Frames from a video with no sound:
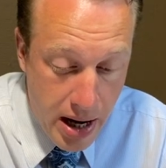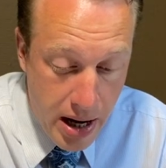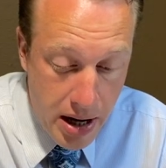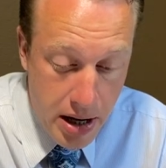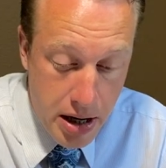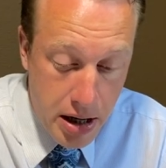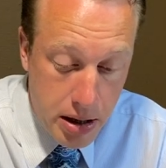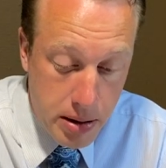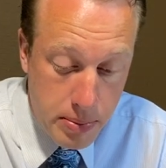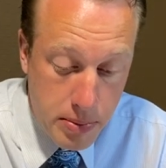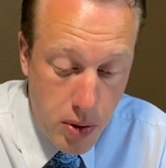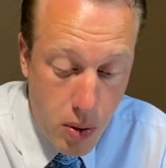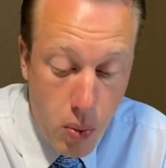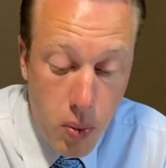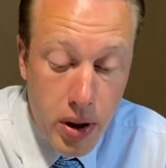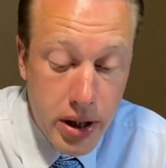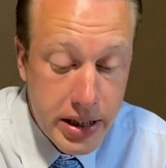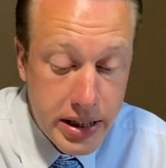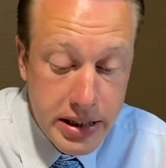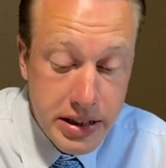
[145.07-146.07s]

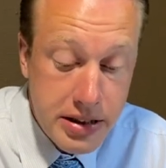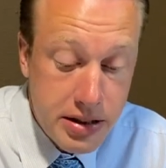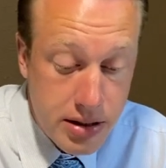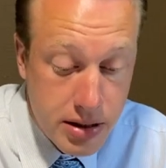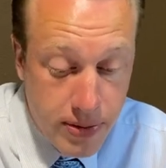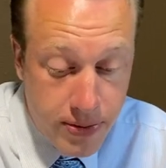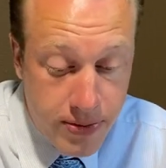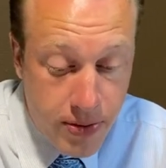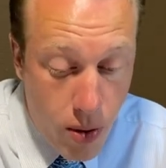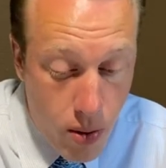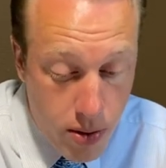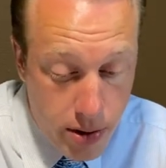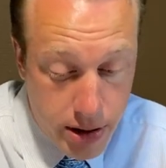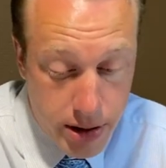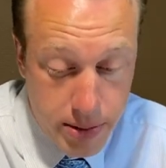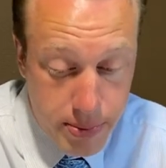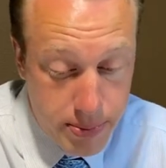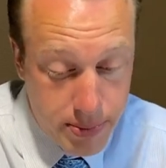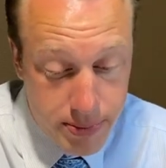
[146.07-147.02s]
What is the form?